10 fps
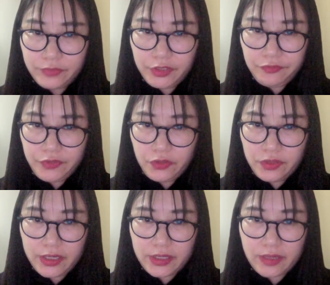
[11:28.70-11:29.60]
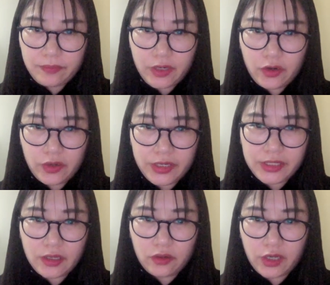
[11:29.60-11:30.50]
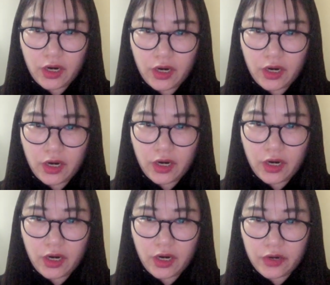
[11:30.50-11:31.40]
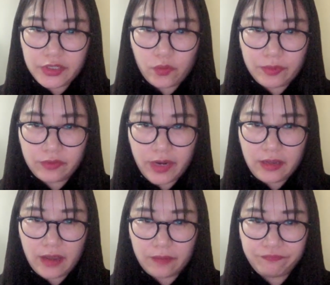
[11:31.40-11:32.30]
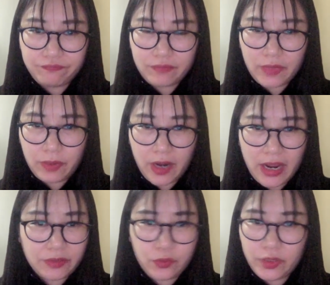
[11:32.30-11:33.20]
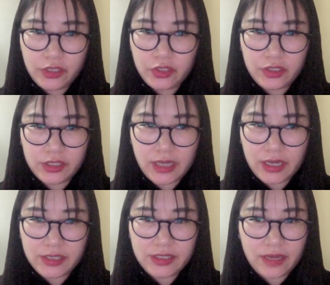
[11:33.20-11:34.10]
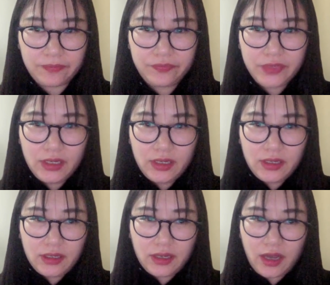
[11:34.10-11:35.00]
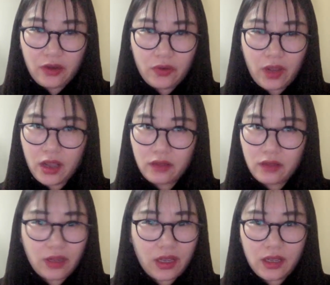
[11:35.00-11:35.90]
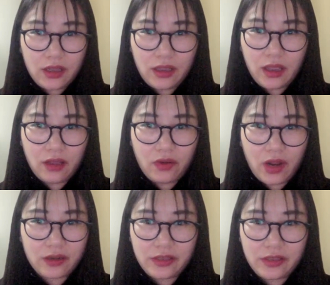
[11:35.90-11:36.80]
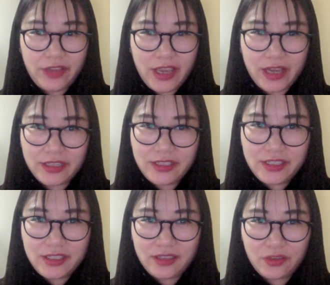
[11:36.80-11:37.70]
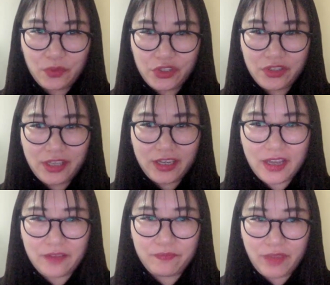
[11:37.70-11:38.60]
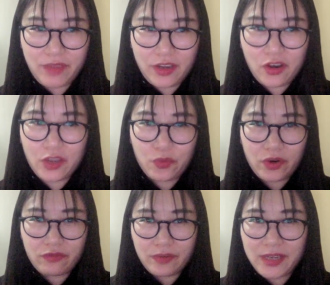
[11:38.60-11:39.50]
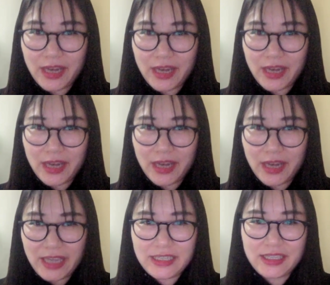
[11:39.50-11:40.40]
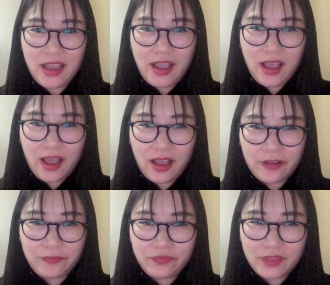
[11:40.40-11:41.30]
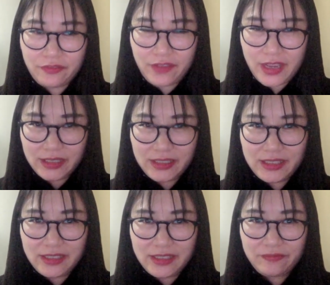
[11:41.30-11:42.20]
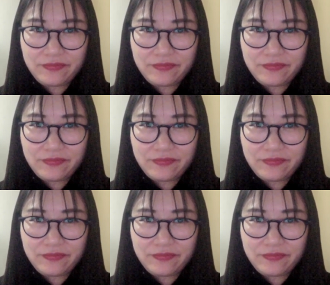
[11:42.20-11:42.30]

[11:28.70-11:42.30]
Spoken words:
If you think that Bitcoin is the only currency in Web3, perhaps we need to discuss how are the fiats? Would you think that Bitcoin will replace the fiats?